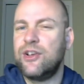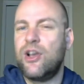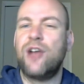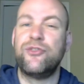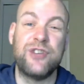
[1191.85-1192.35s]
and
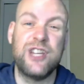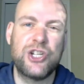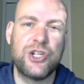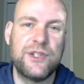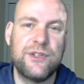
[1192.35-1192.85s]

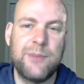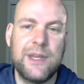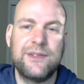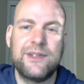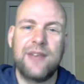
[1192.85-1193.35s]
contradictions of
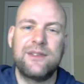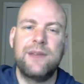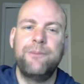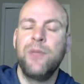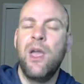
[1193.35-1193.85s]
means testing,